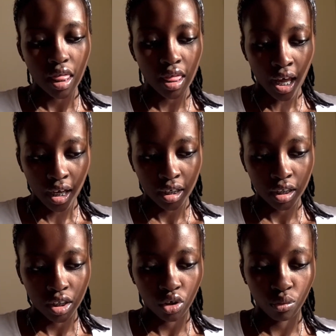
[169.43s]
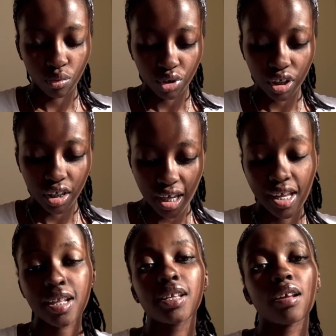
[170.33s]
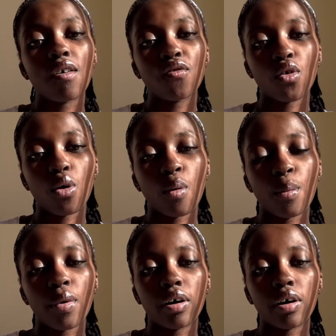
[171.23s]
that your body gets from